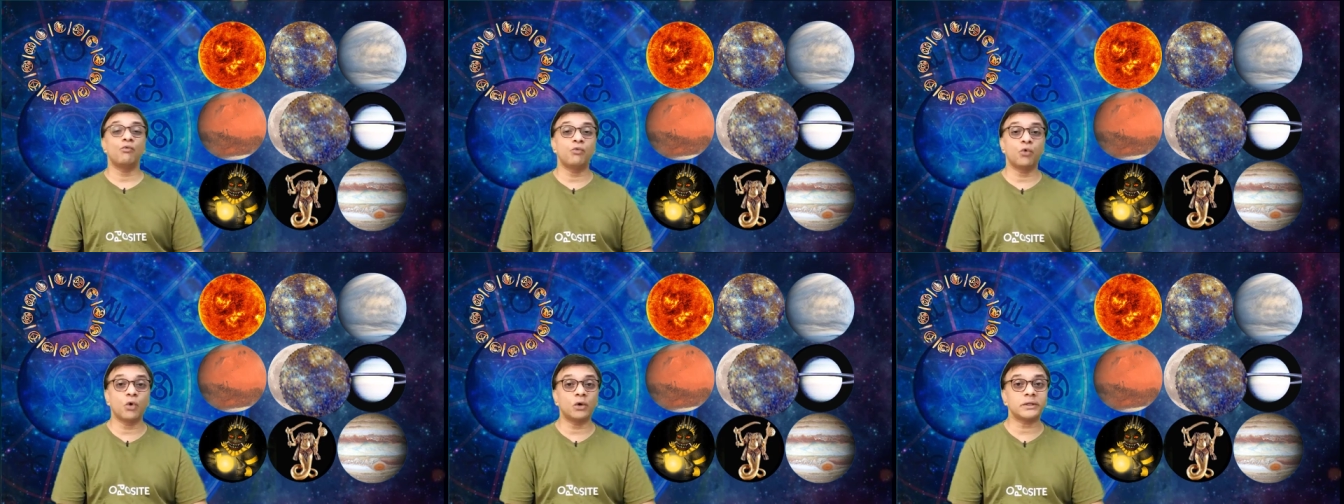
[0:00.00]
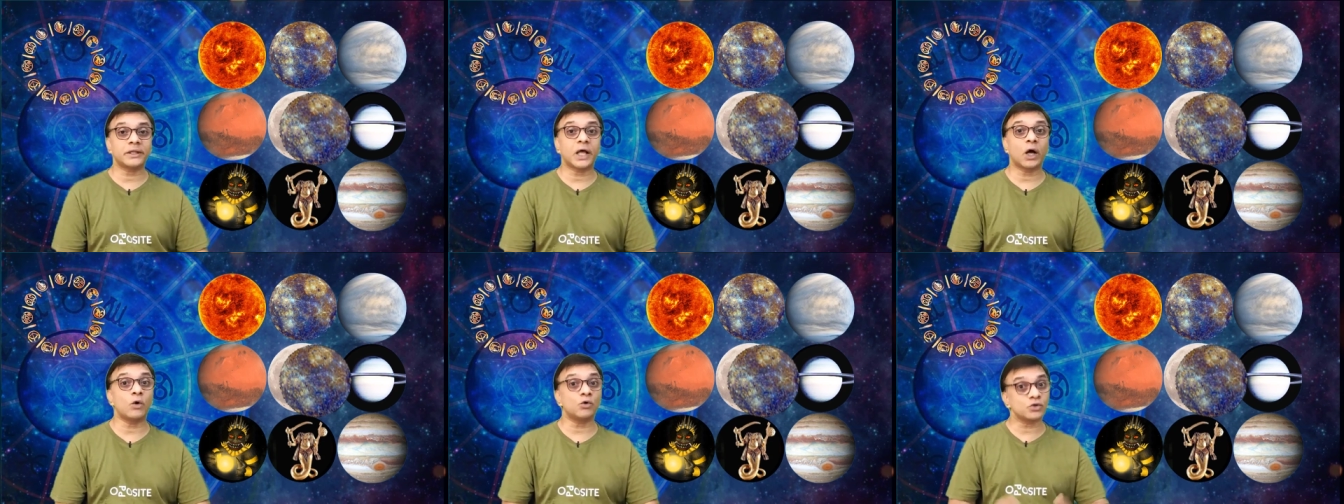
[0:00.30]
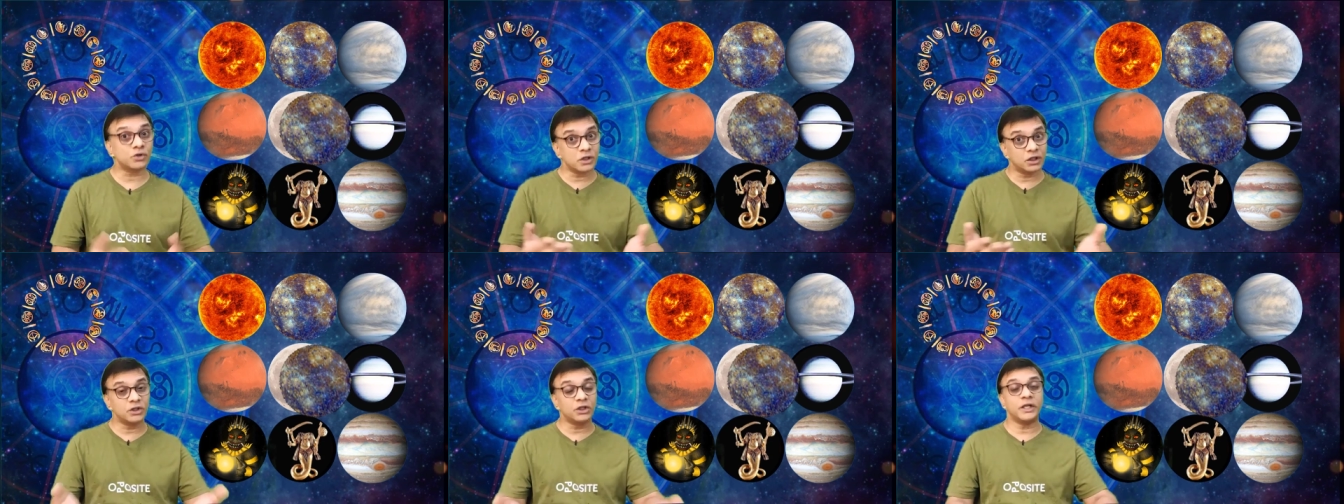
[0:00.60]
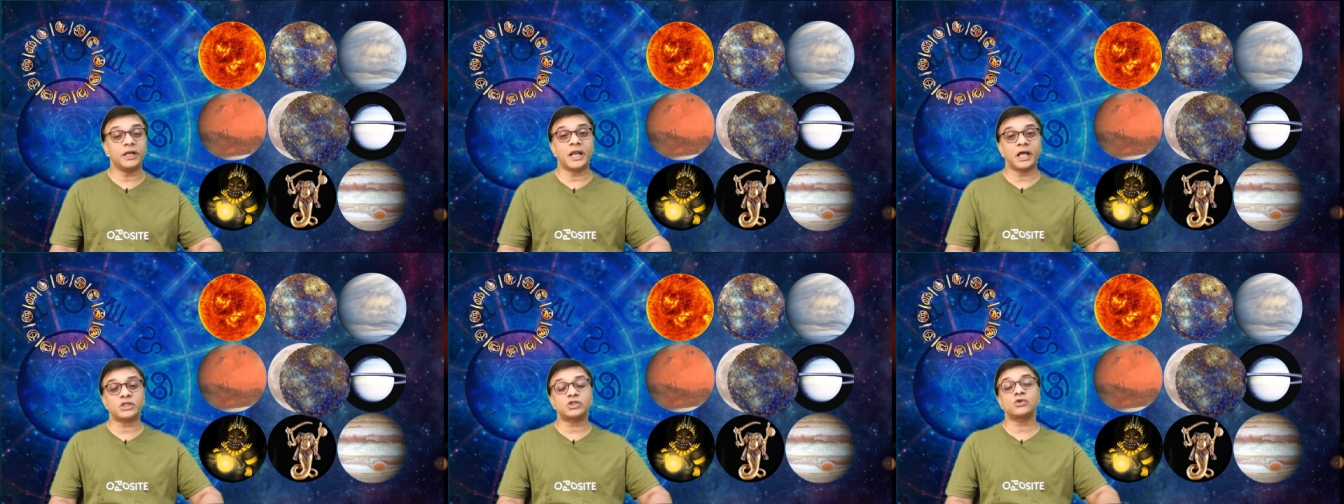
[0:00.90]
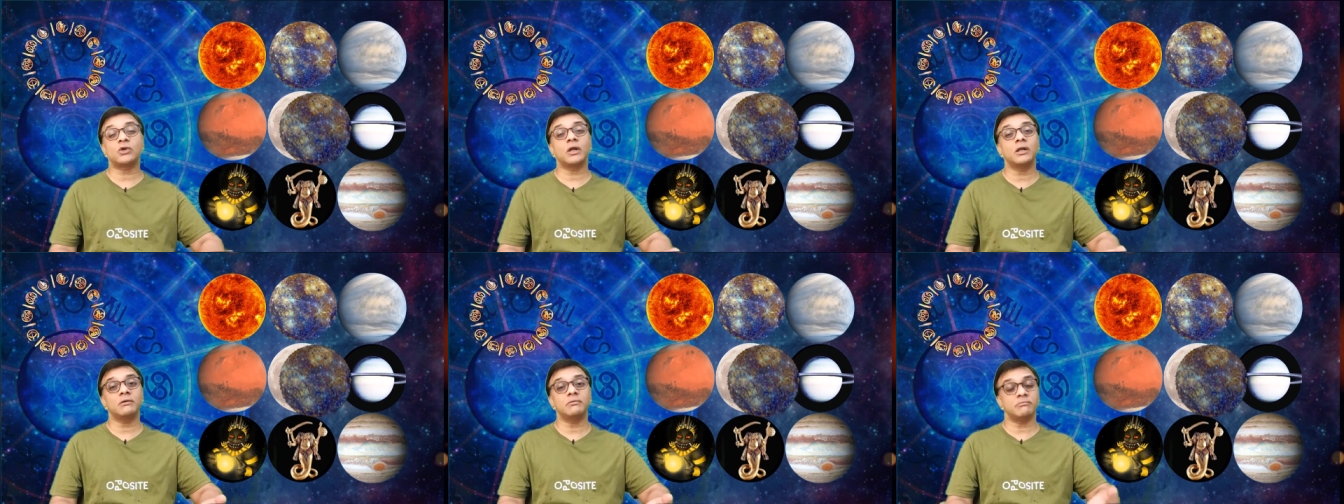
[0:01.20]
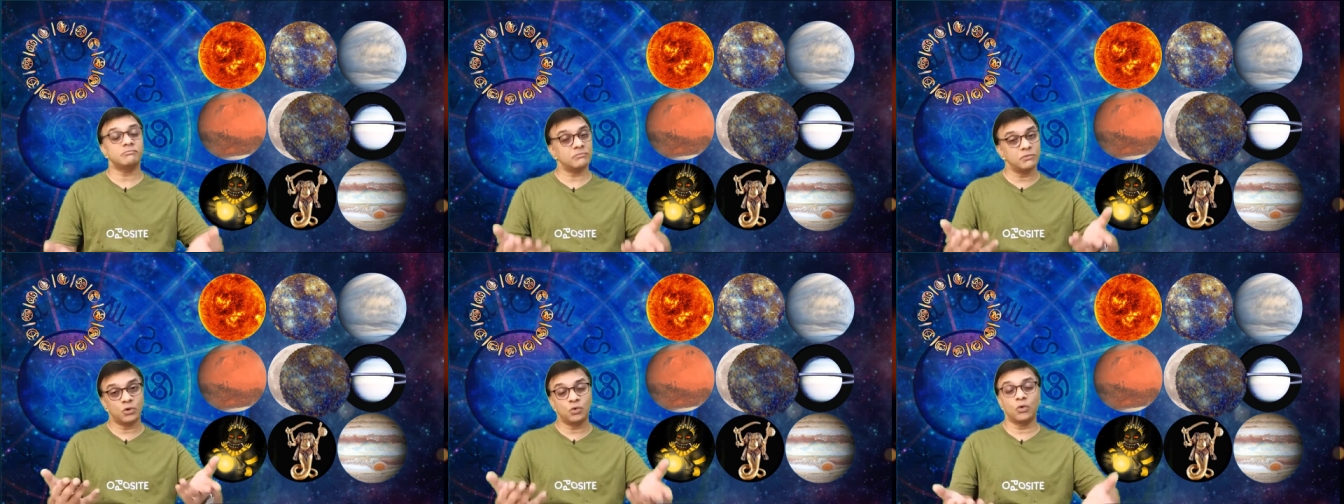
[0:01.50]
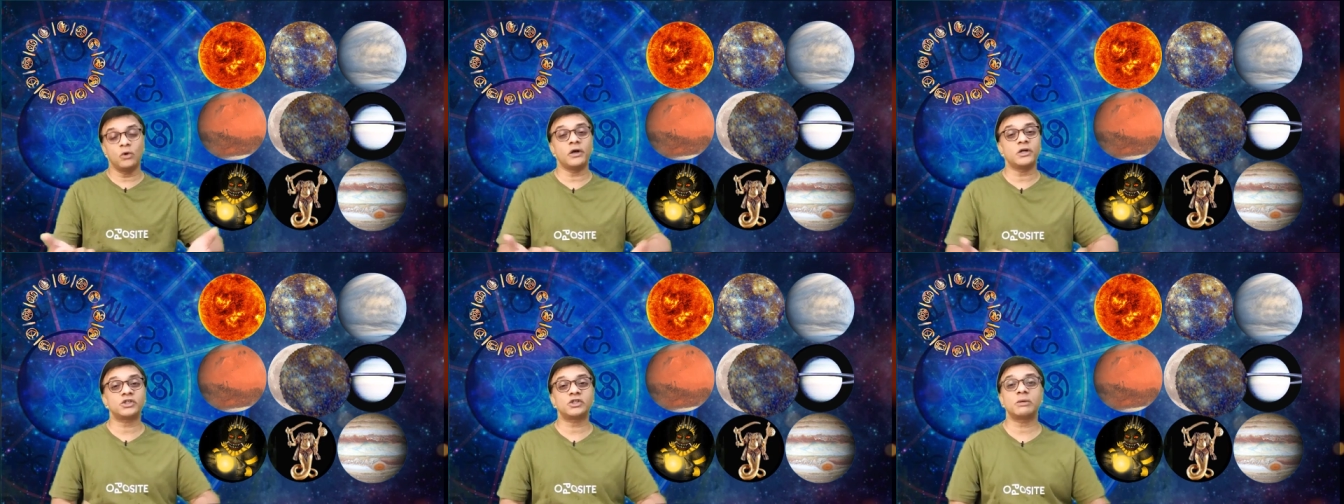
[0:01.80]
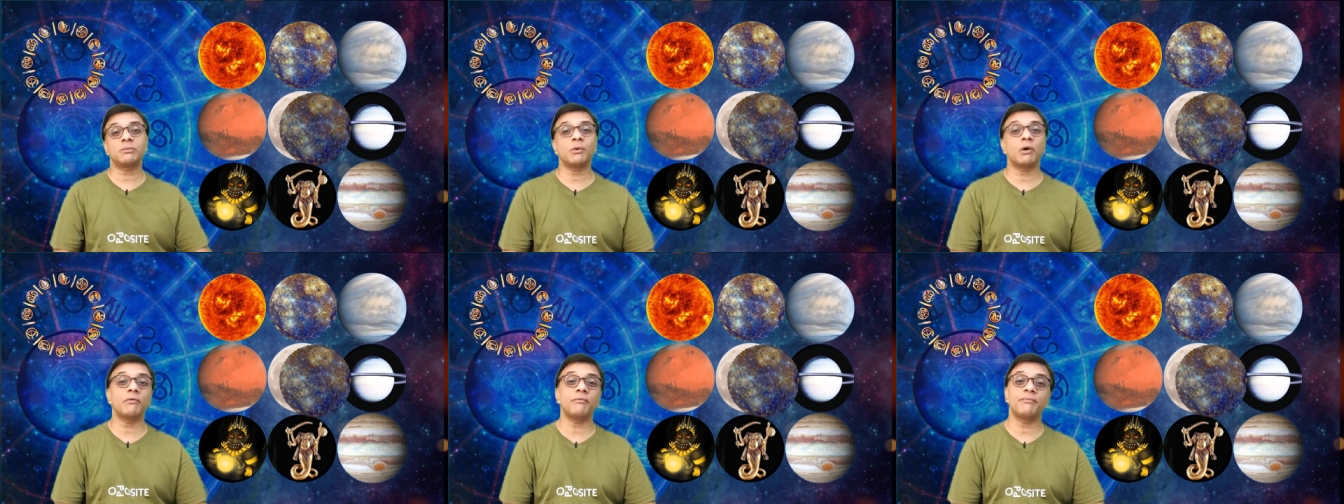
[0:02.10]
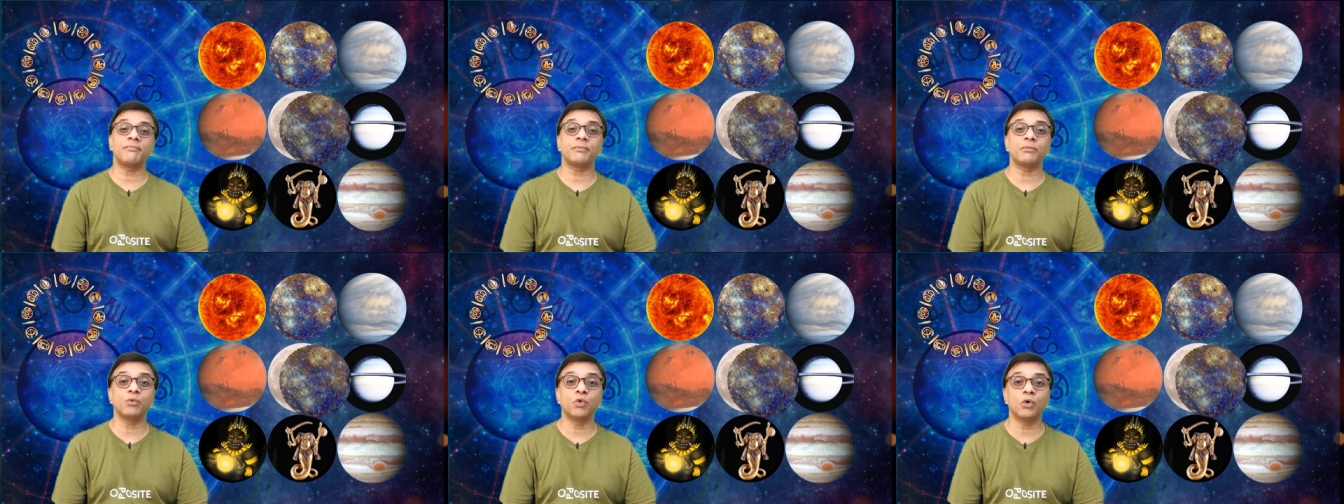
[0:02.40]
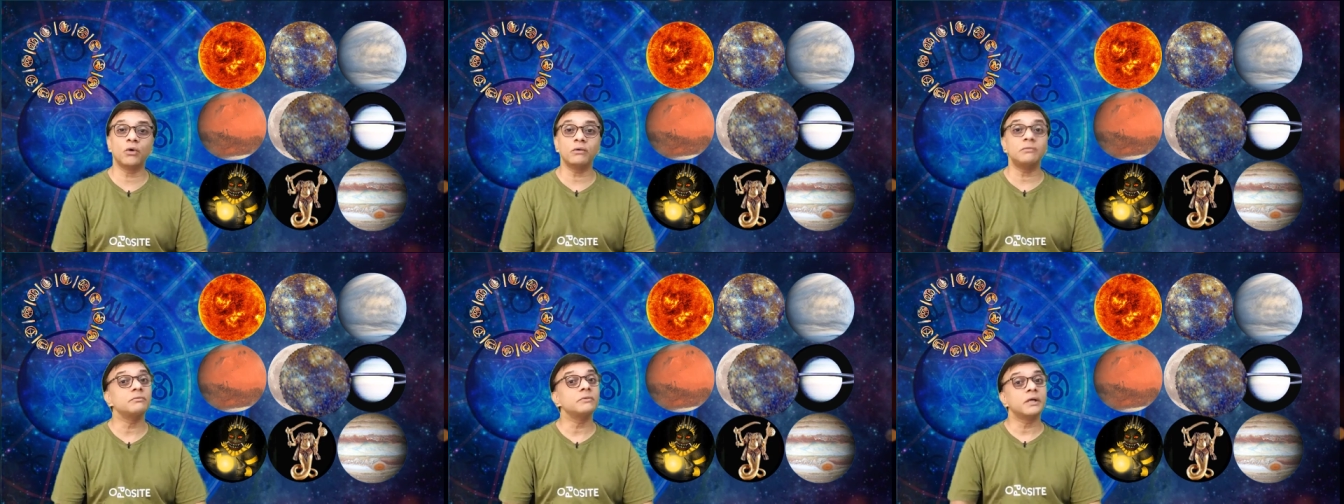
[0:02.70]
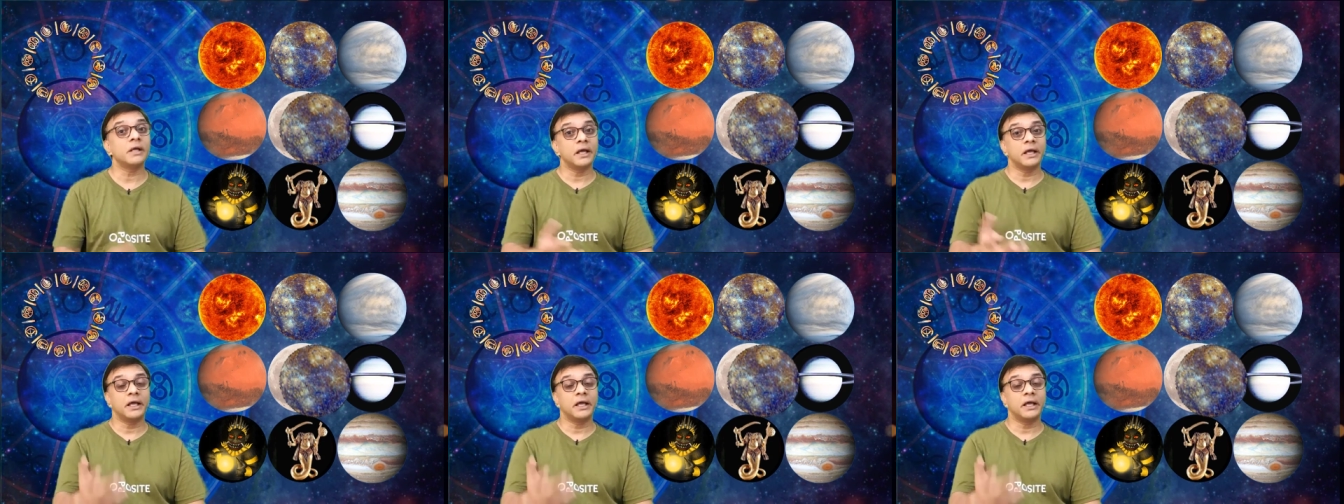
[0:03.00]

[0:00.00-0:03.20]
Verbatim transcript: fourth house in the natural rulership of moon